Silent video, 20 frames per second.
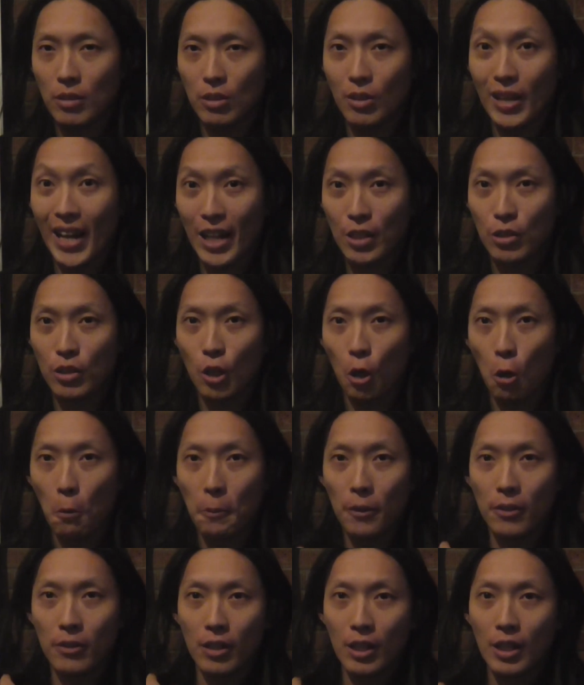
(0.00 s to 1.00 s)
you actually
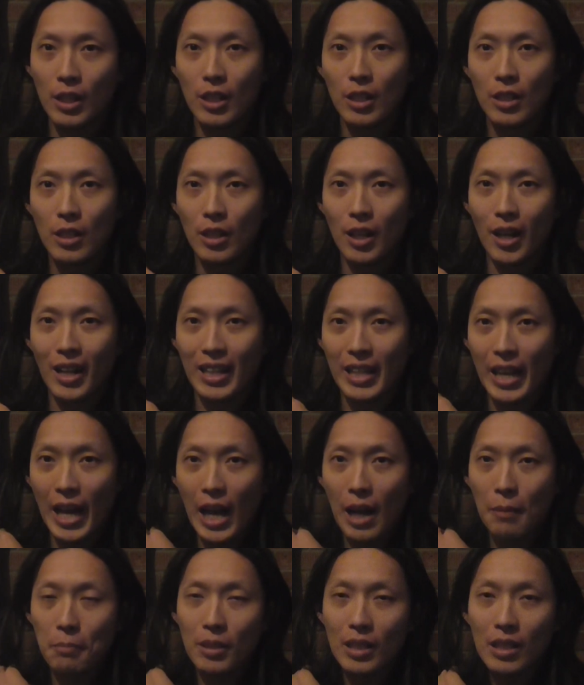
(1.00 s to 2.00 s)
open a
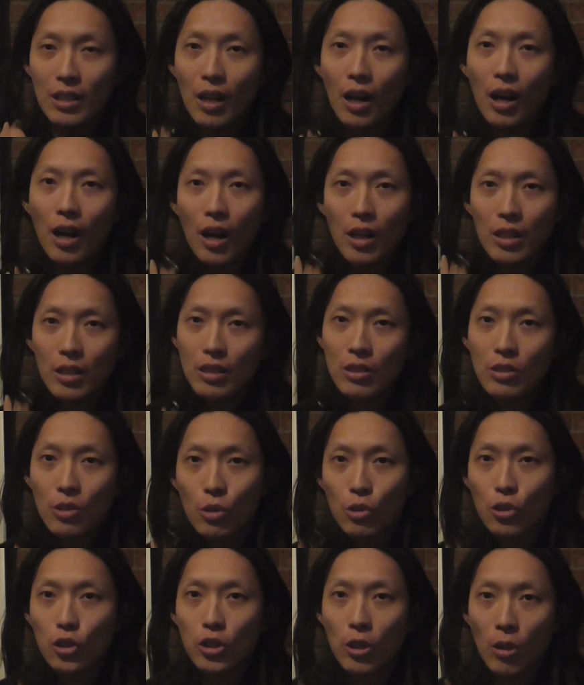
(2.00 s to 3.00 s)
gap in
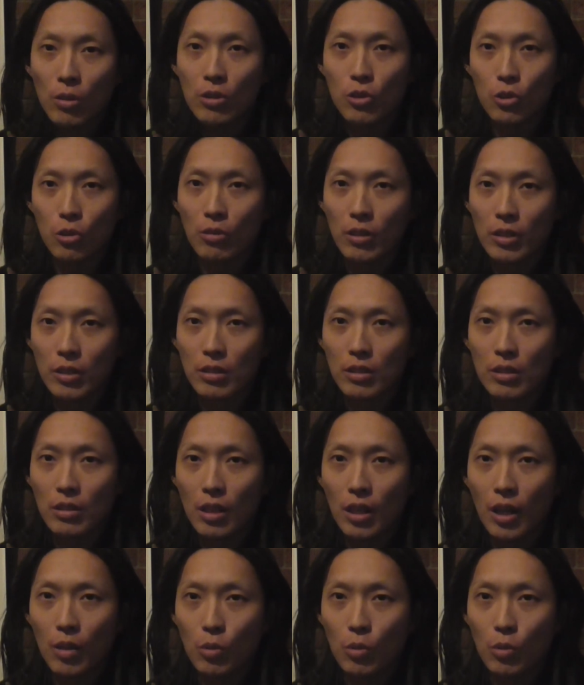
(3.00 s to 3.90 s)
your shoulder joint,